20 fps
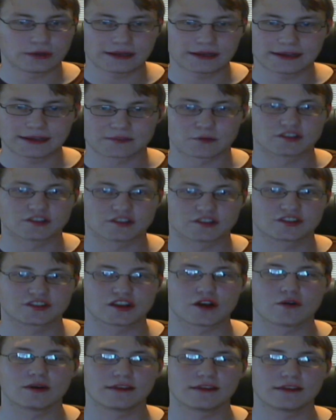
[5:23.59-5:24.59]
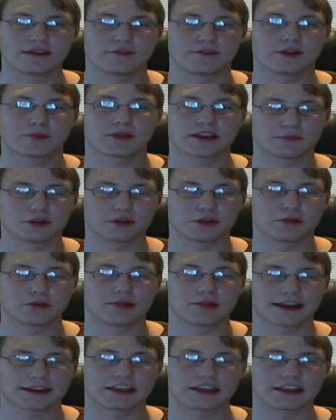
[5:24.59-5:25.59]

wasn't winning as much. So if you're playing the